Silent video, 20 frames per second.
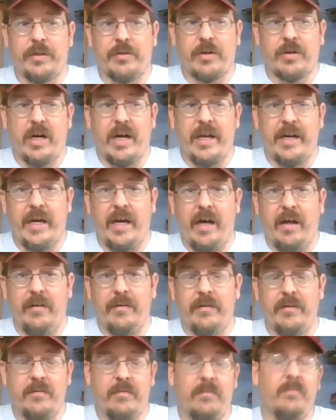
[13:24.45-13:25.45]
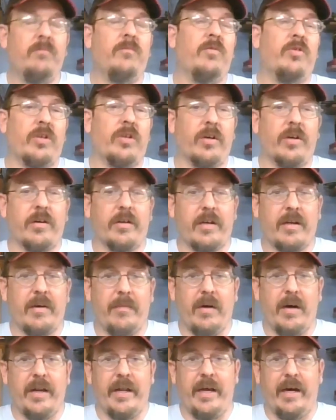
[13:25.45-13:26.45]
to try it out? Sure,
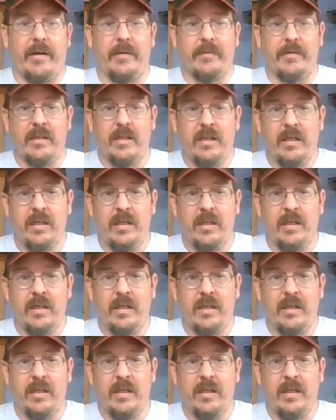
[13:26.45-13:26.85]
come on out.